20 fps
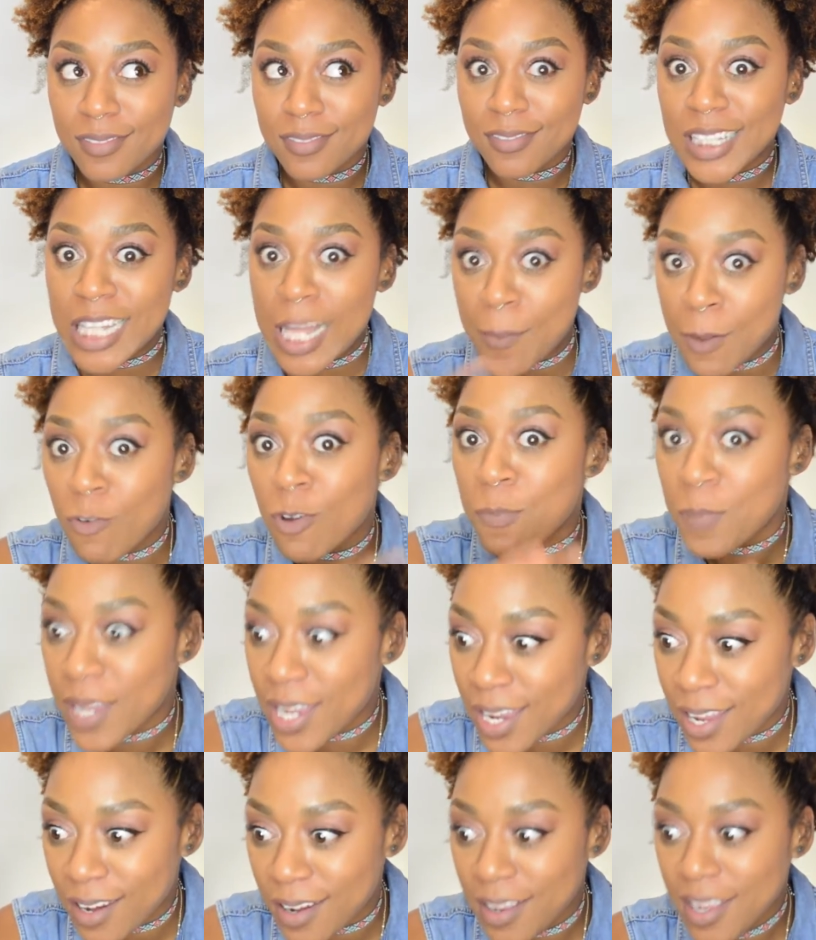Let me
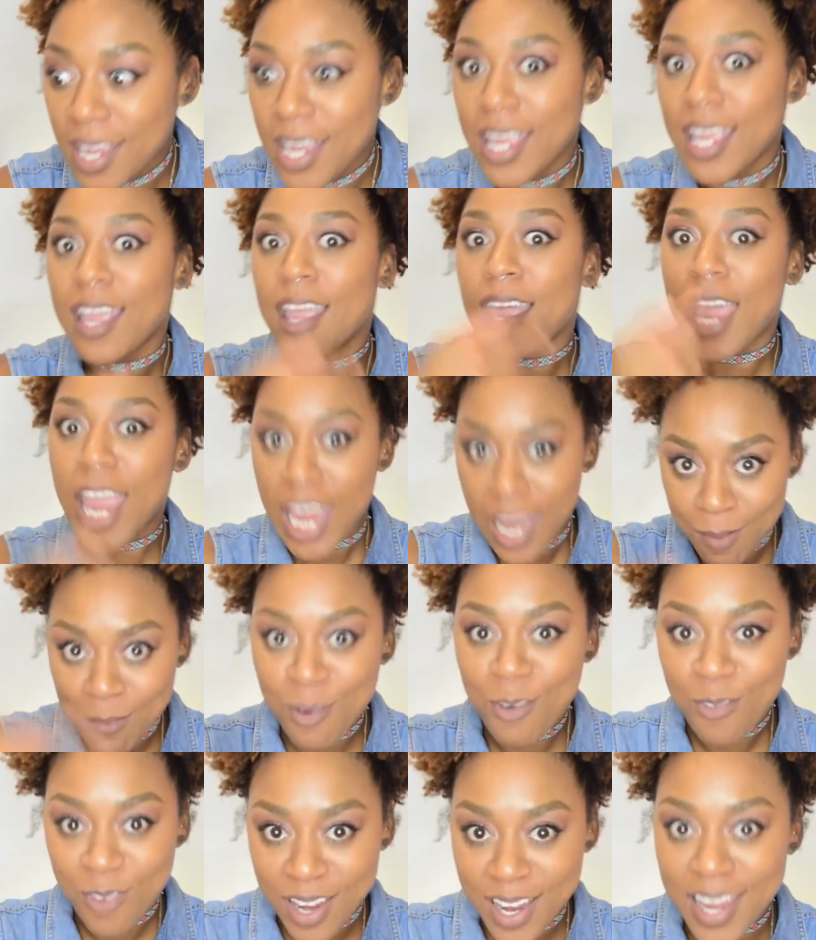repeat.
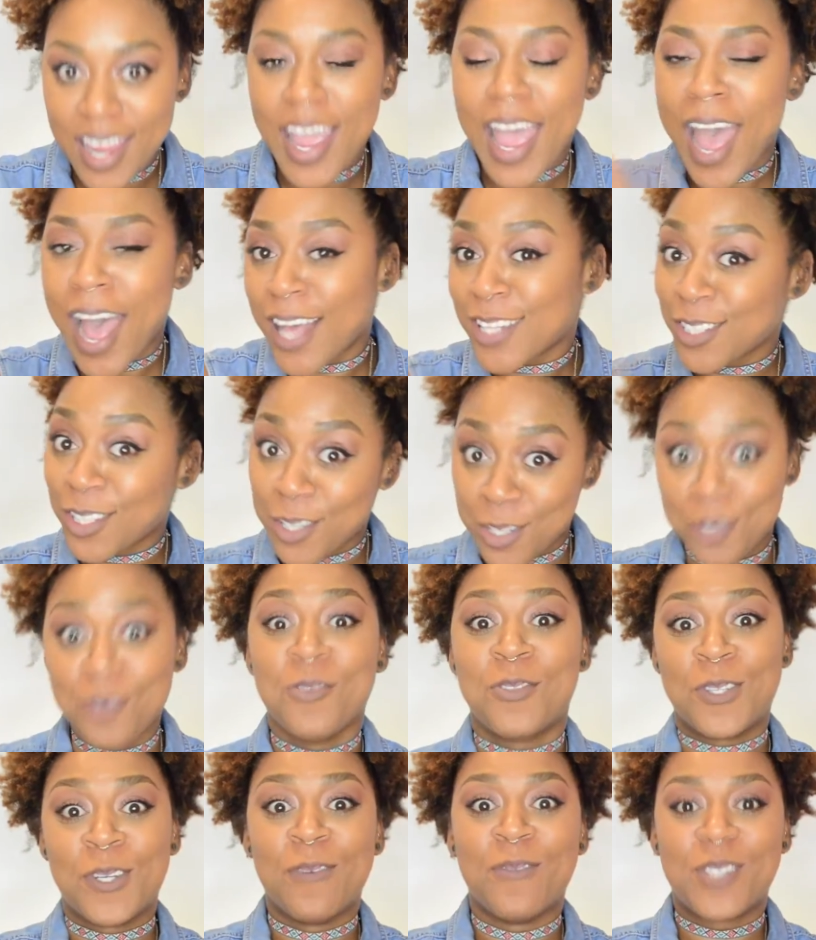Amerie has a
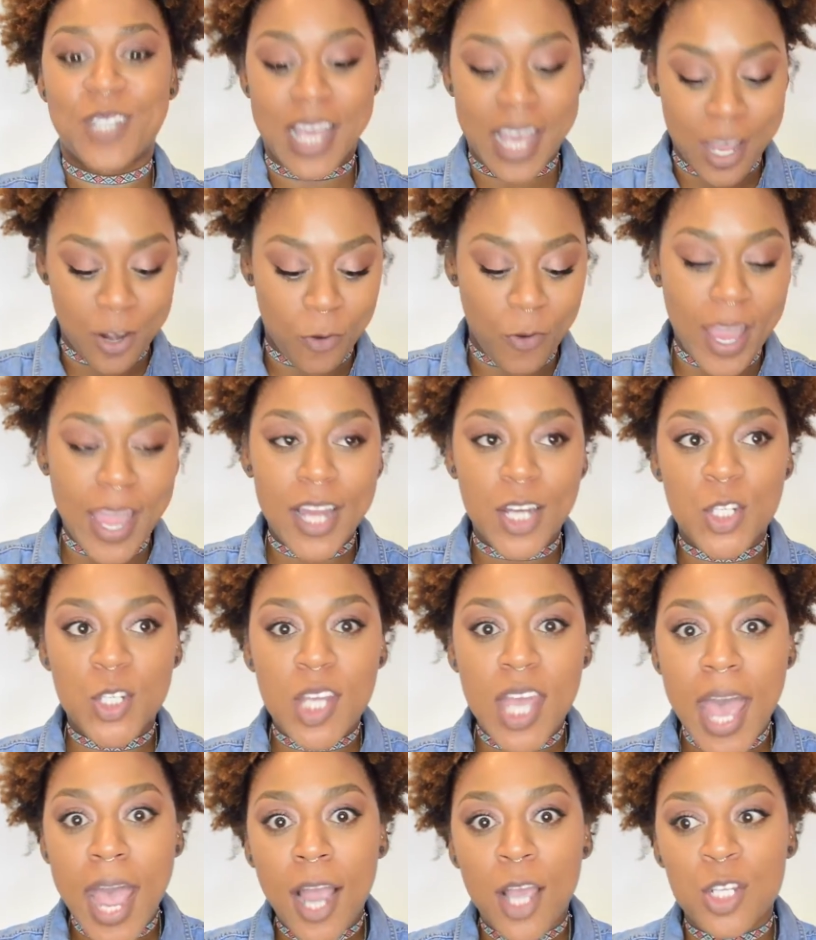YouTube channel, and
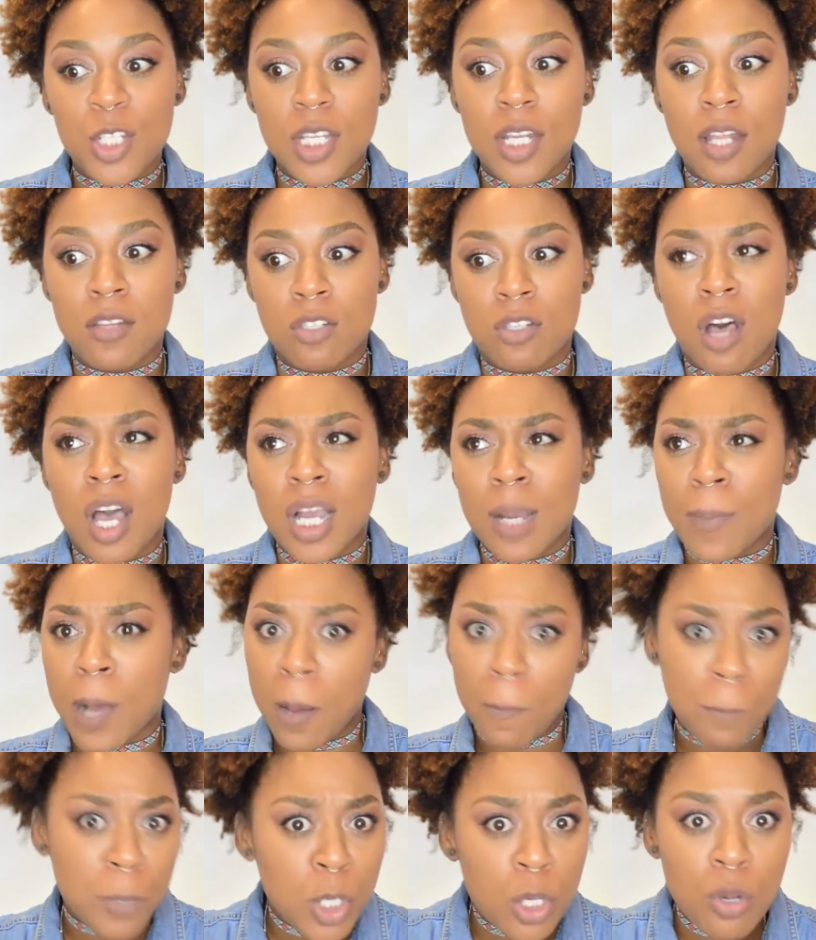she actually doesn't talk
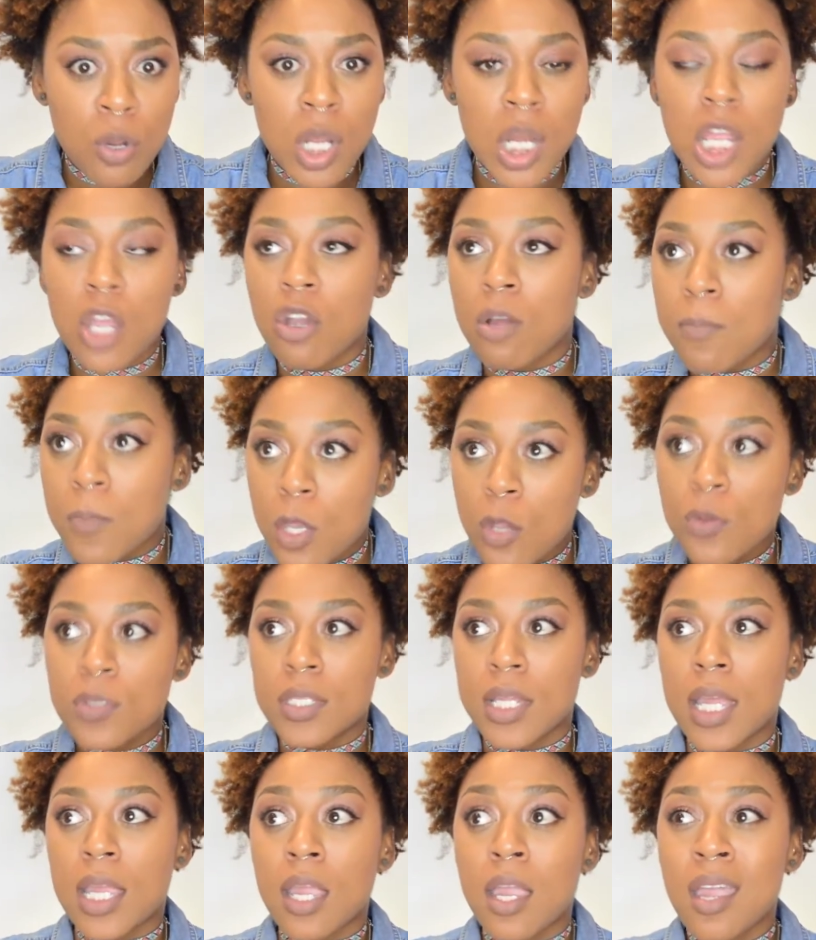about beauty or
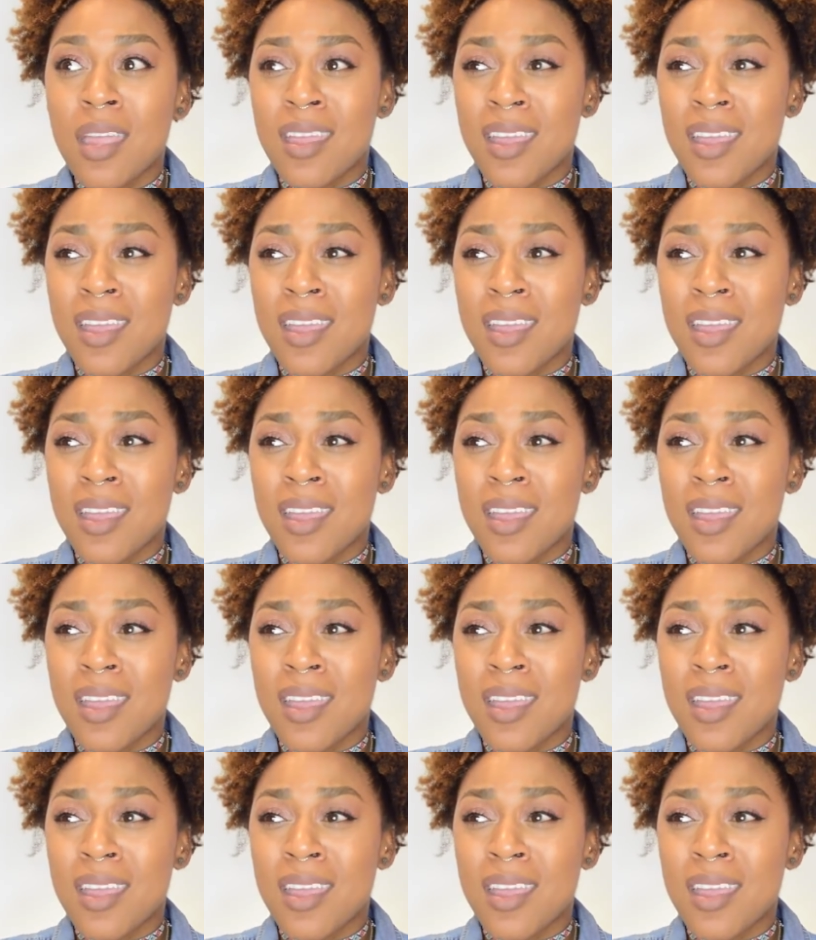music.